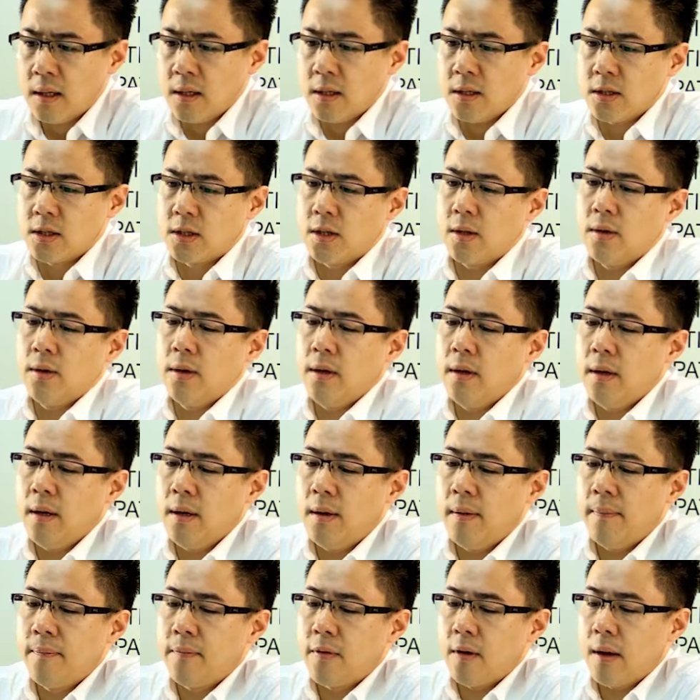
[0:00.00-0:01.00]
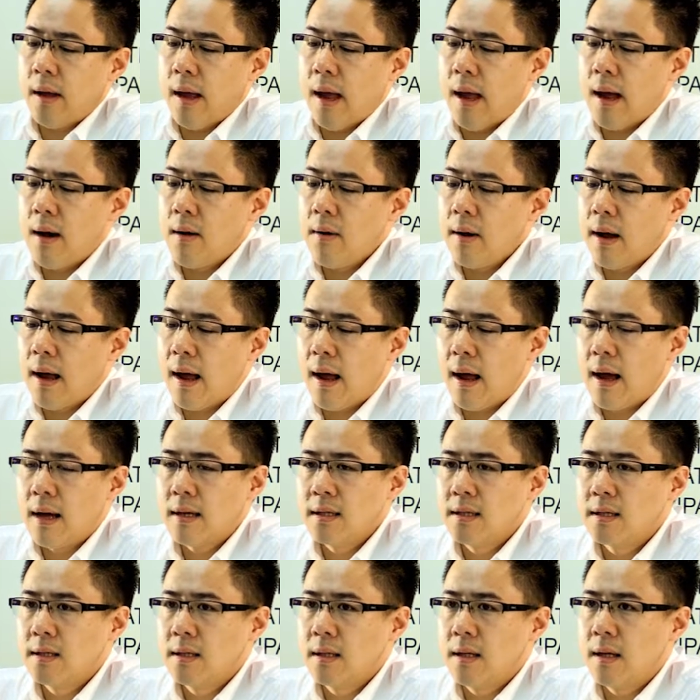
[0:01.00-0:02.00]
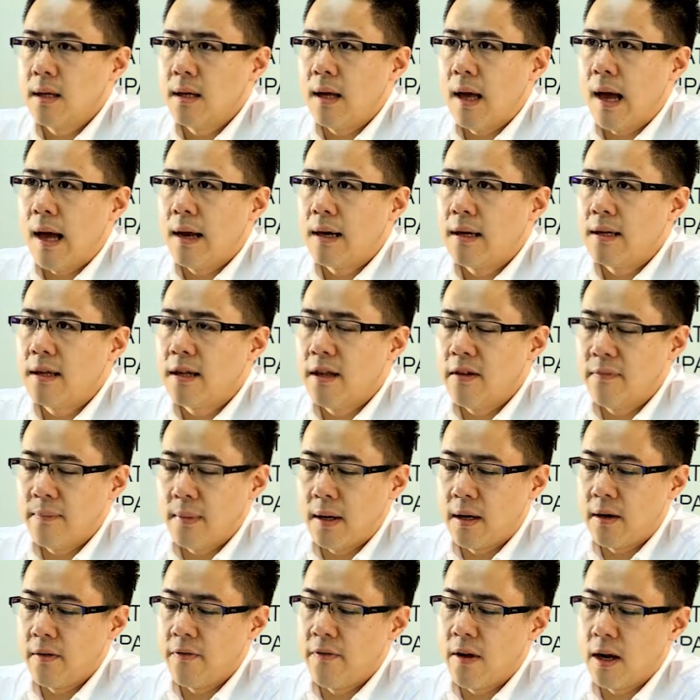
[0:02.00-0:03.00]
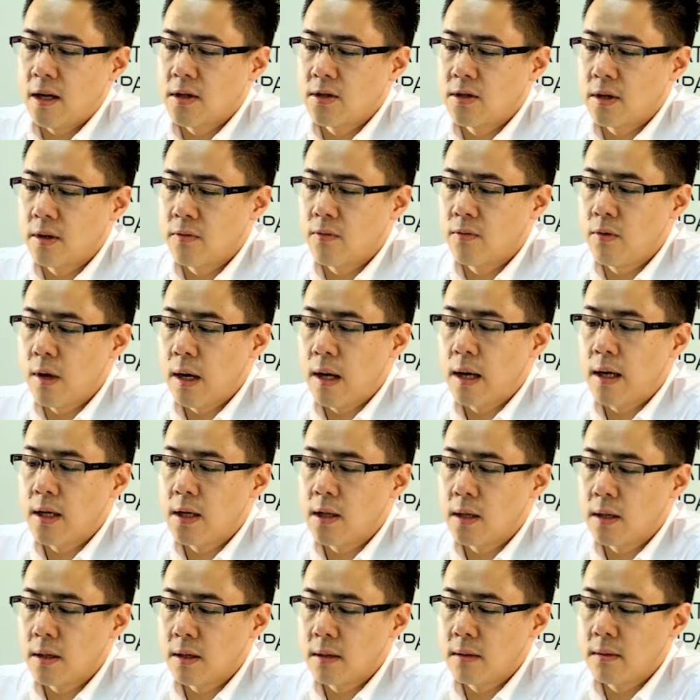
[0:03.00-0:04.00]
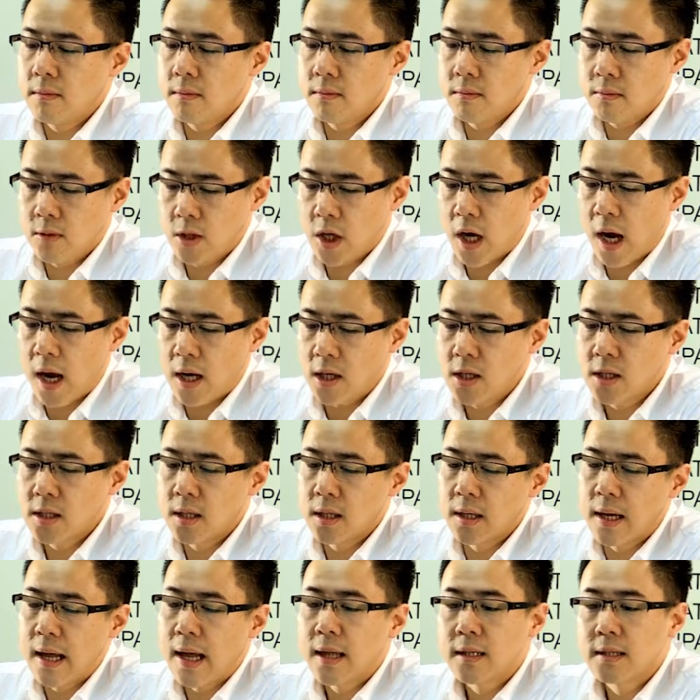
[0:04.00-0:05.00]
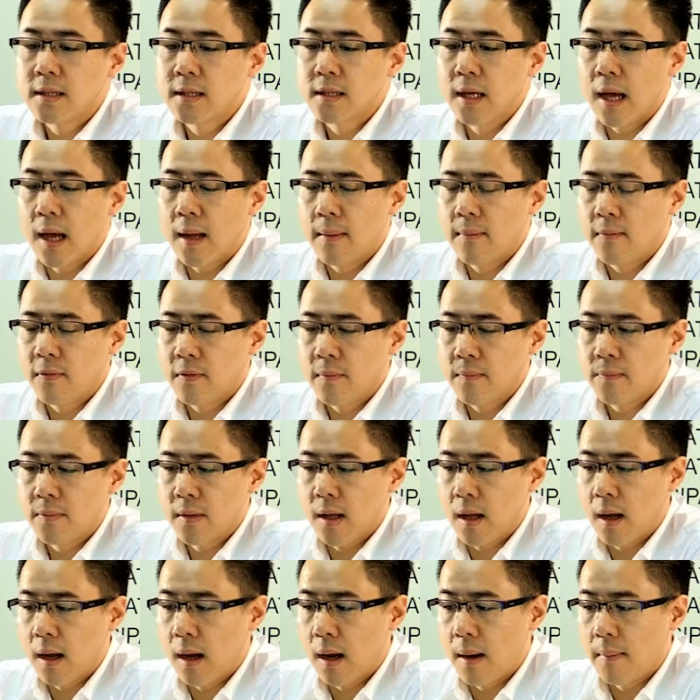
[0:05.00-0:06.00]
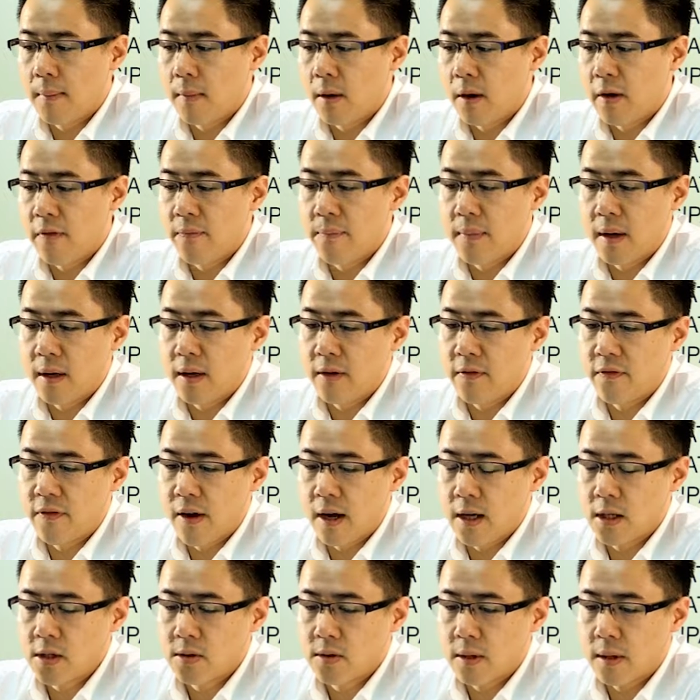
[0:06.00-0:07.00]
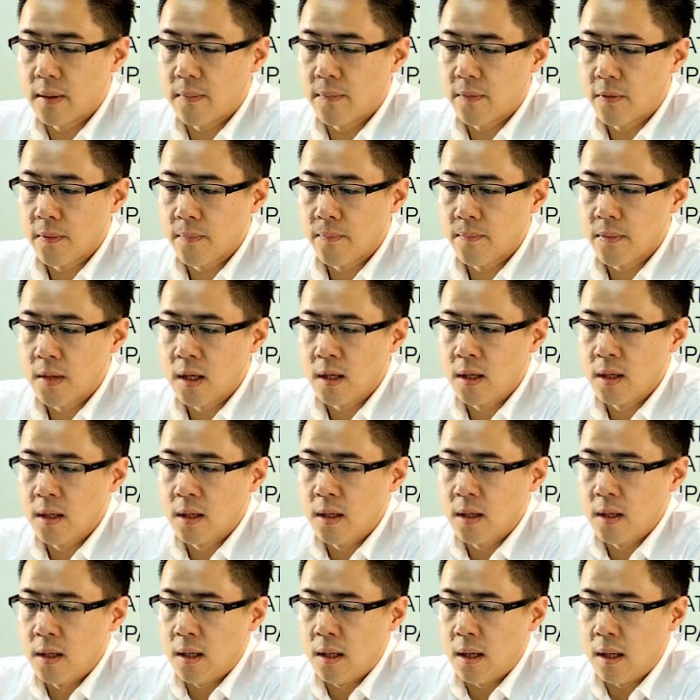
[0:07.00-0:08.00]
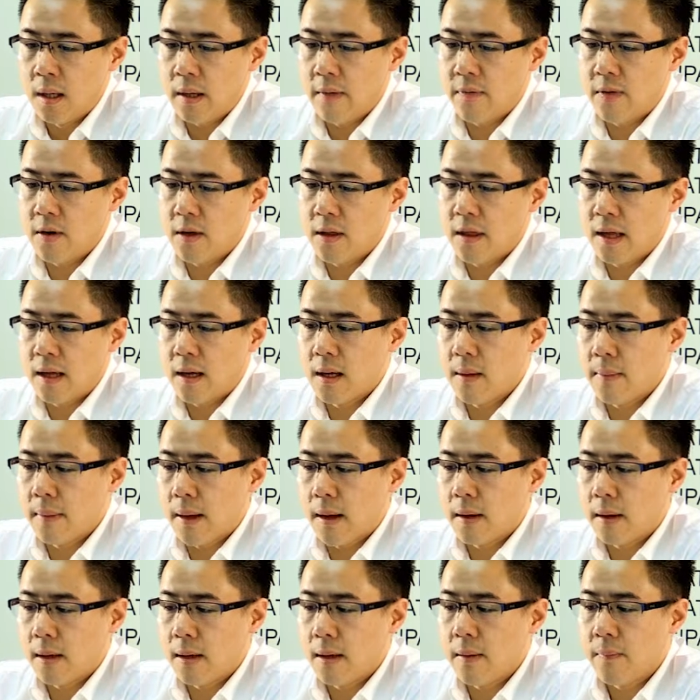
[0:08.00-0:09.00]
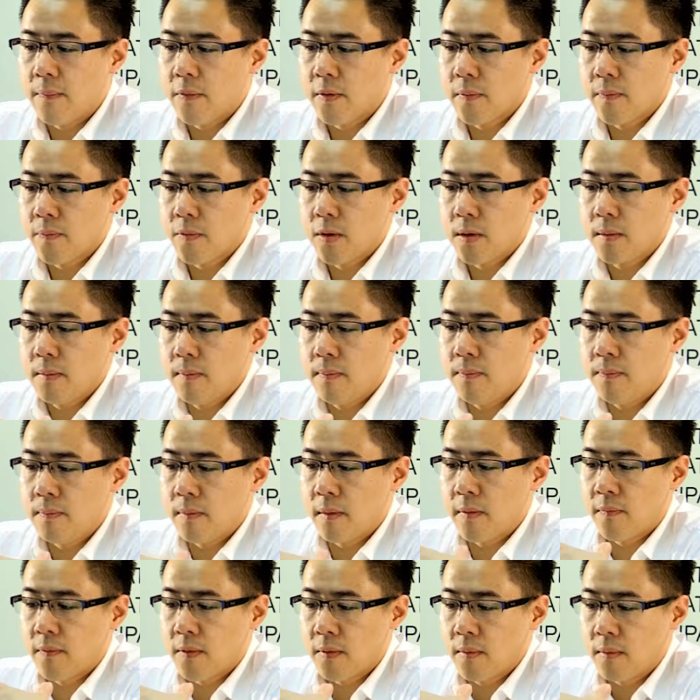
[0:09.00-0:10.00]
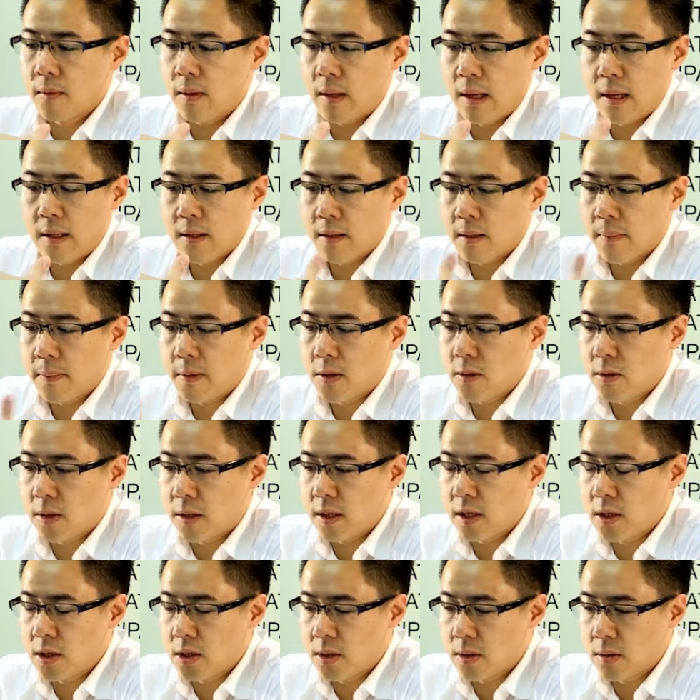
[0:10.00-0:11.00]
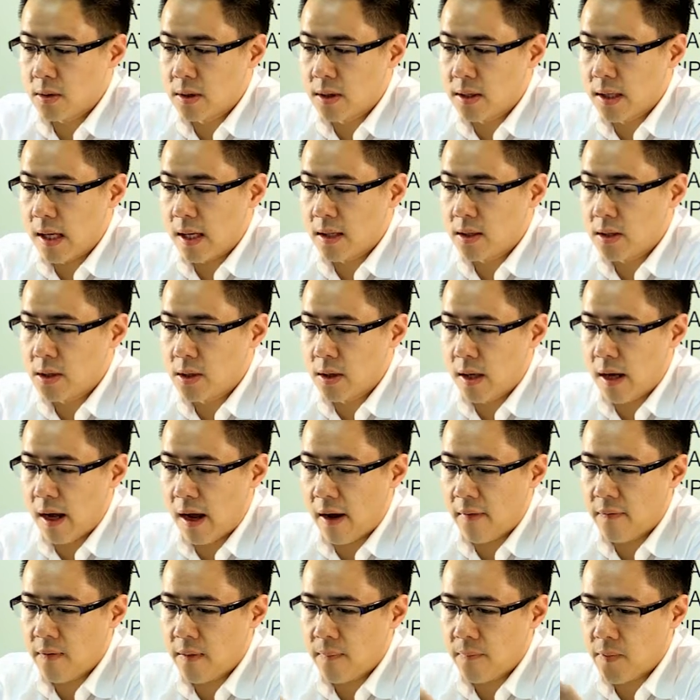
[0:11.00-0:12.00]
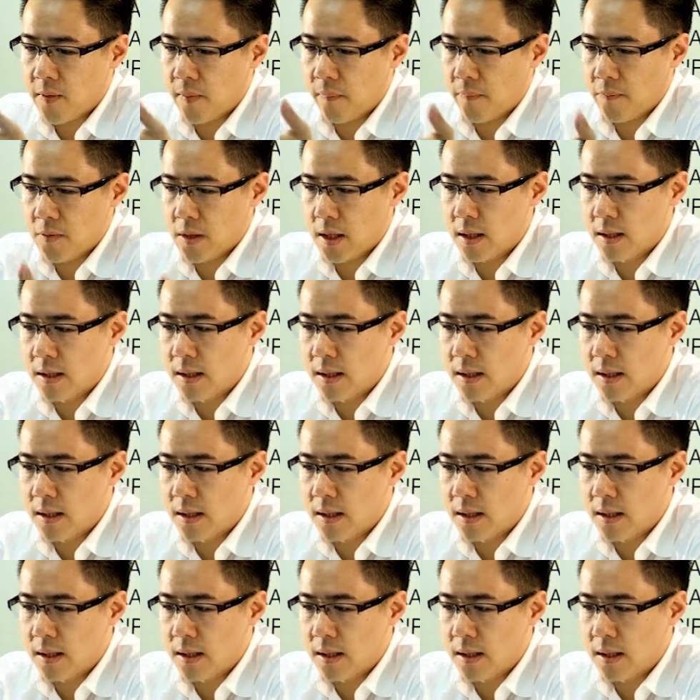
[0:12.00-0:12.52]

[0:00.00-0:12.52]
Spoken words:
So how has additive manufacturing really changed the landscape of manufacturing? If you think about it, in the traditional sense, you have a